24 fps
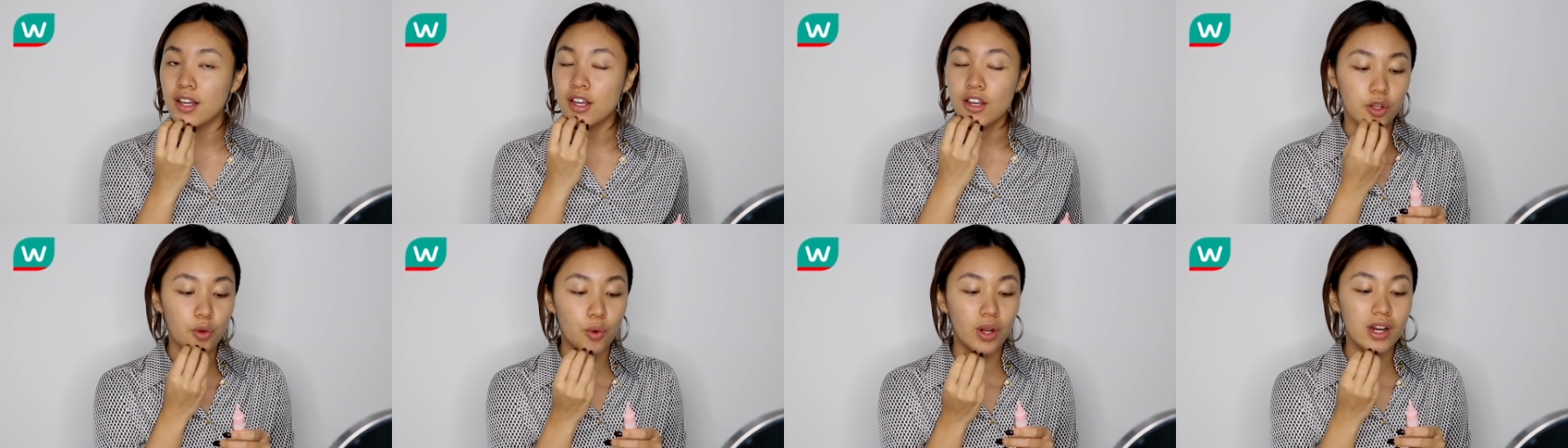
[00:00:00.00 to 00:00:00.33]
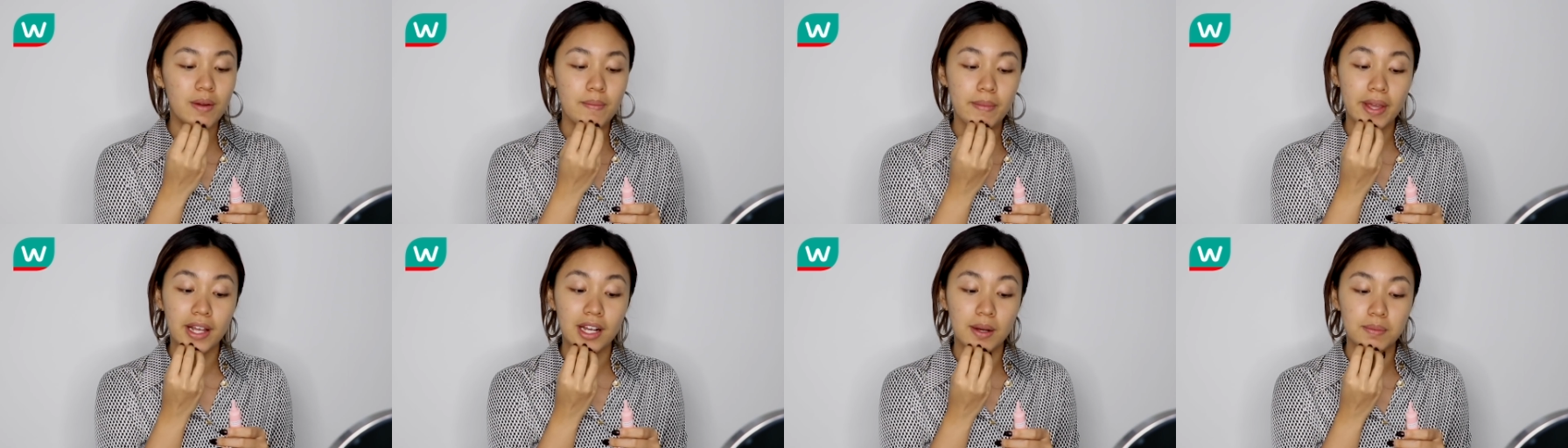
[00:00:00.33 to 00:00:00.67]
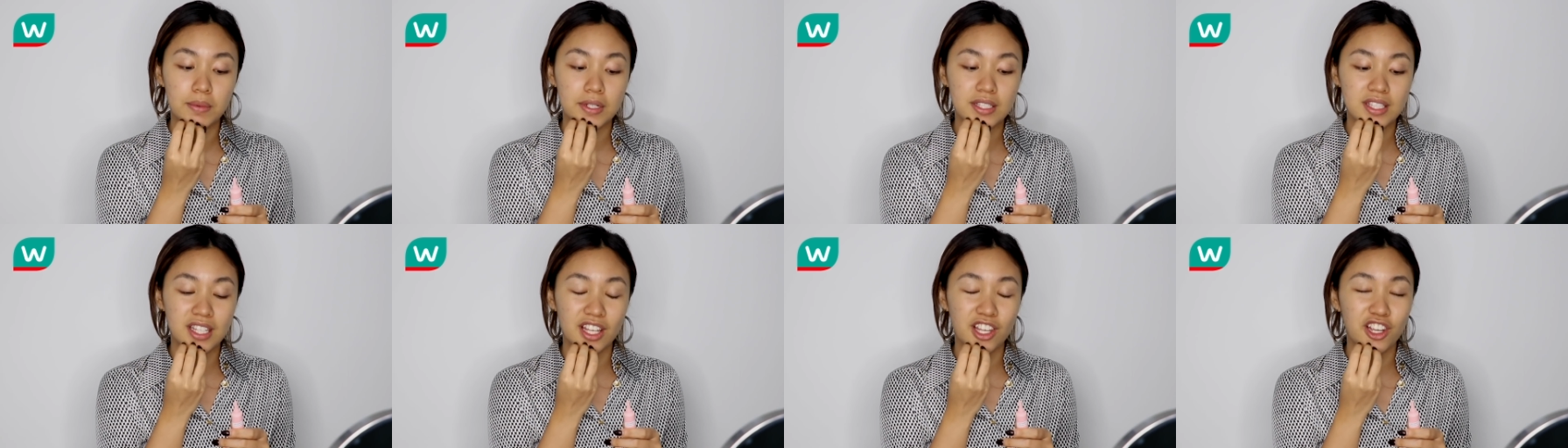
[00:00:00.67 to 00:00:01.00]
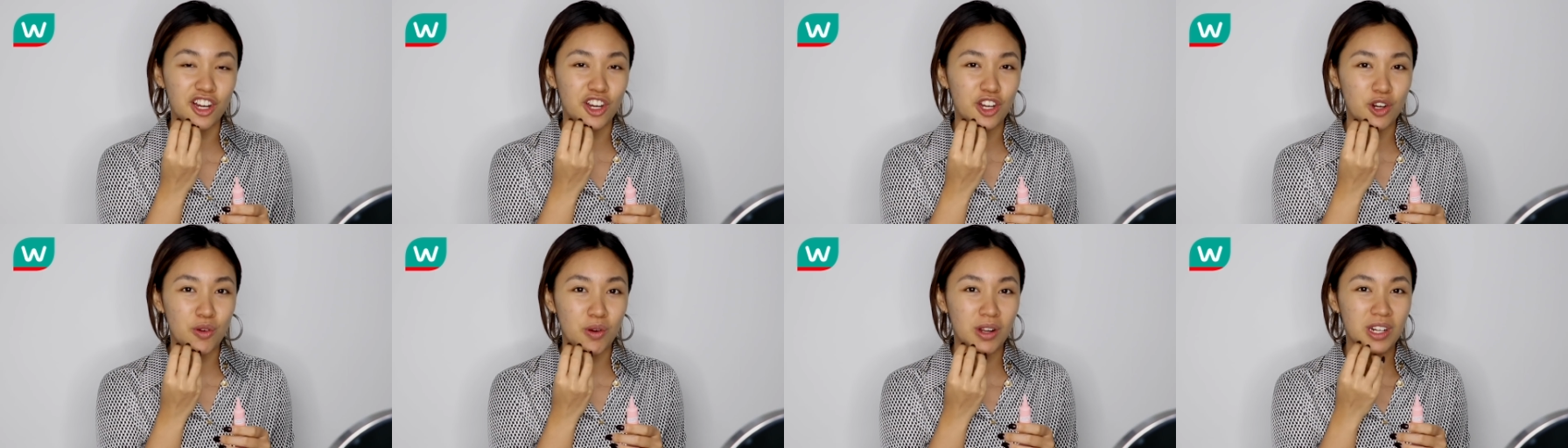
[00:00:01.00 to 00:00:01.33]
You want the makeup to stick here.
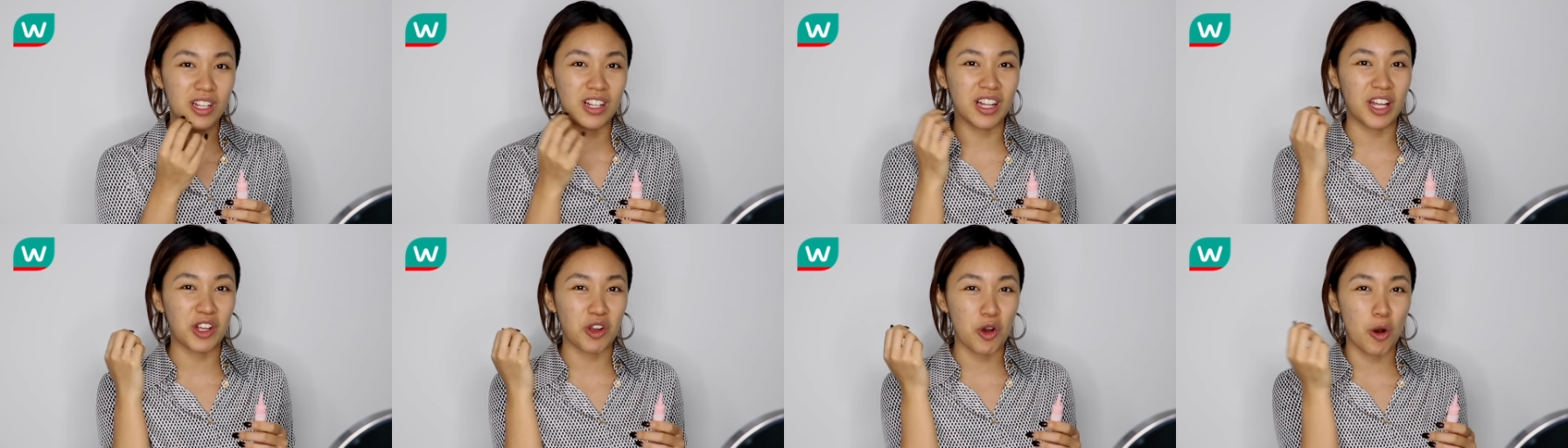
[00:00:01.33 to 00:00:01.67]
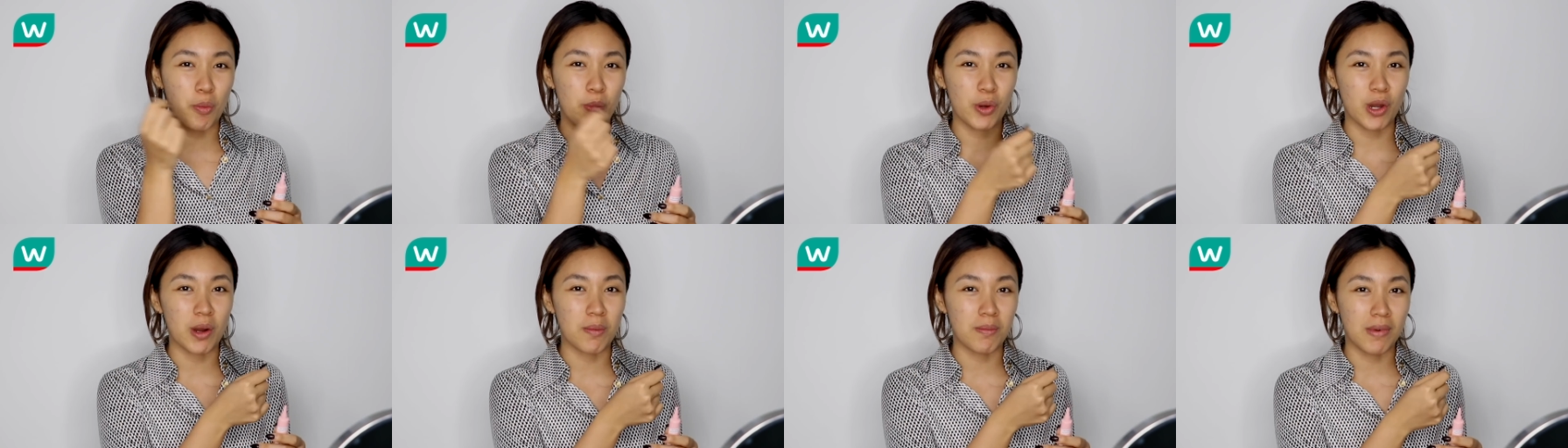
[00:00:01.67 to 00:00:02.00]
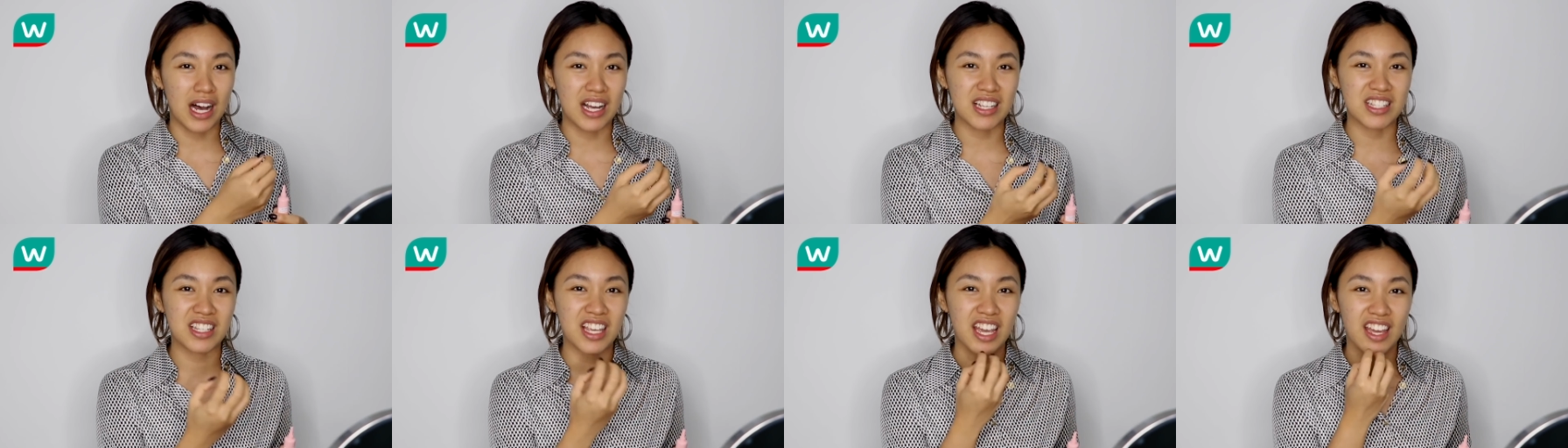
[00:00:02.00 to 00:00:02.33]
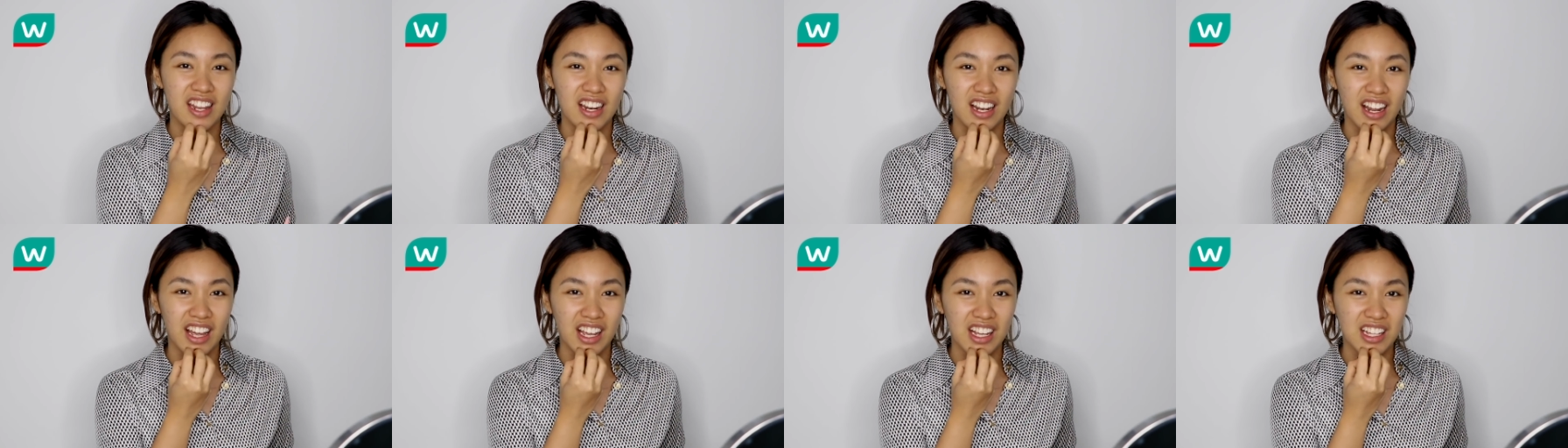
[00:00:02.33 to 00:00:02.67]
You don't want to like open your mask and
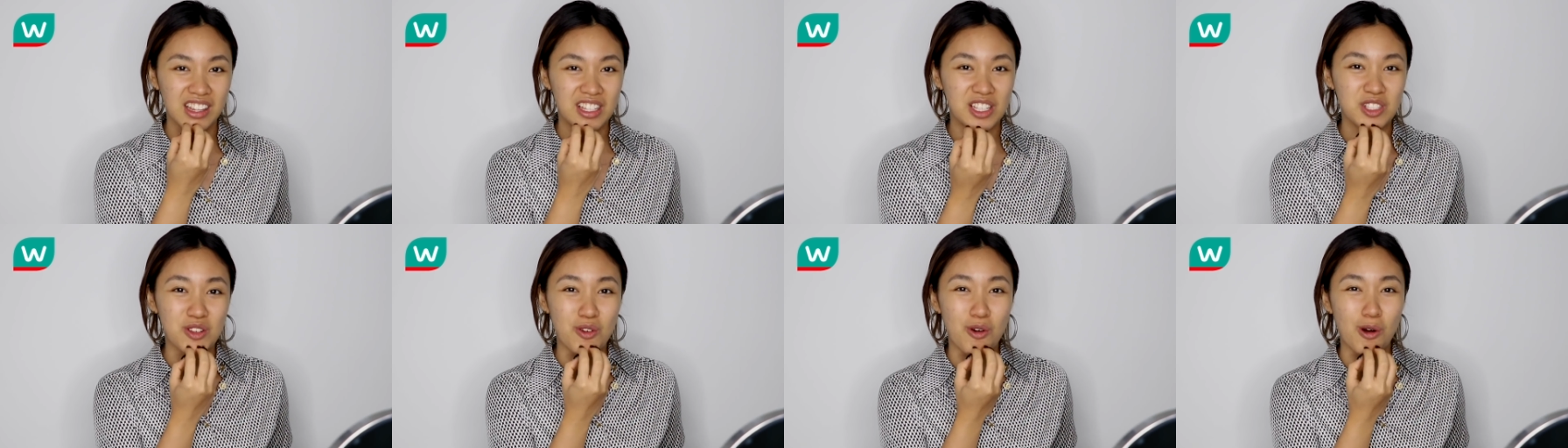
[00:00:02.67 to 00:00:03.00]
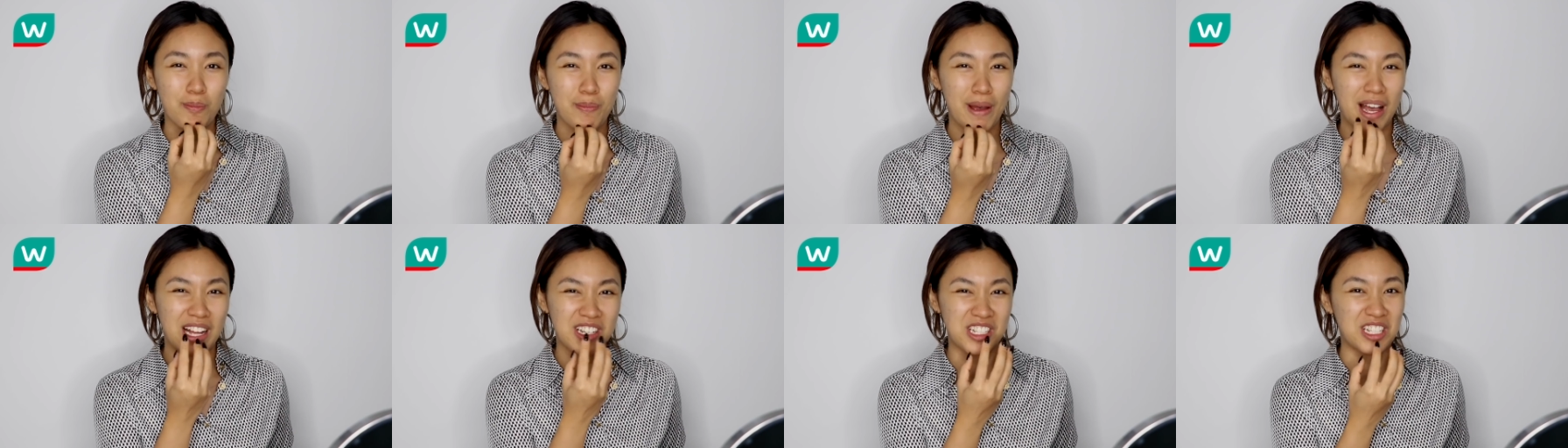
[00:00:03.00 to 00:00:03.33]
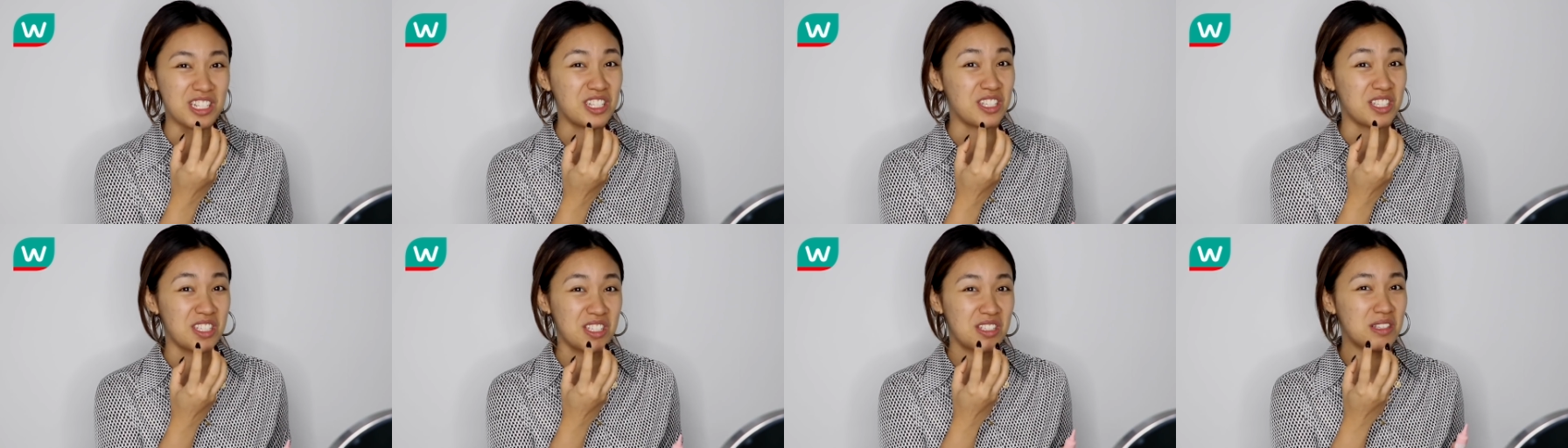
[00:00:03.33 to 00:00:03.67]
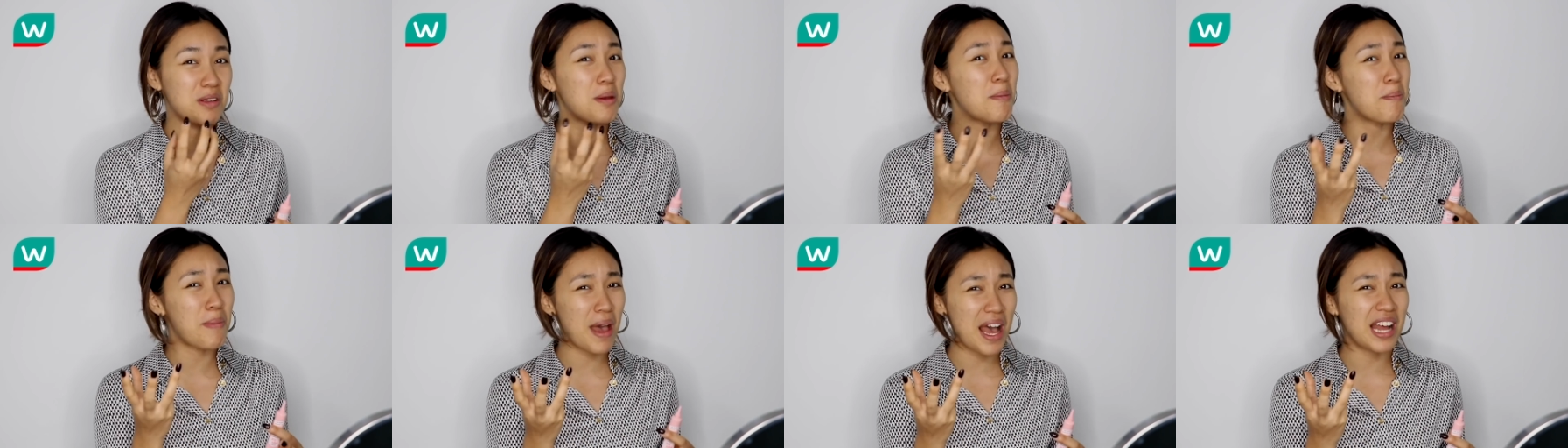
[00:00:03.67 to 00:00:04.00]
like this whole patch is
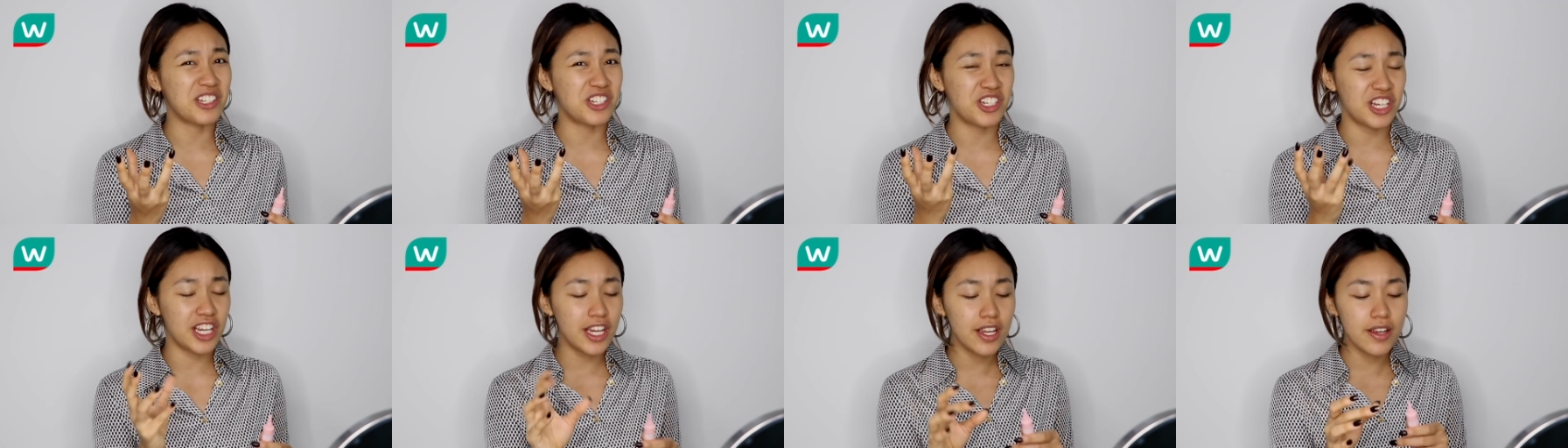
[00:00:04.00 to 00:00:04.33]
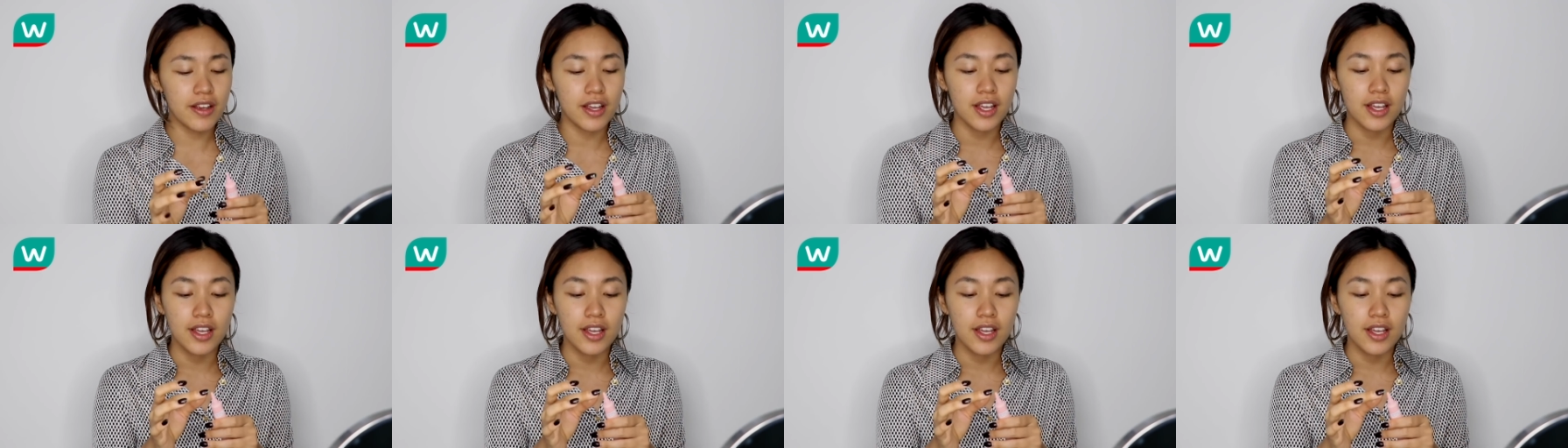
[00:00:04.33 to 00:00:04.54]
patchy.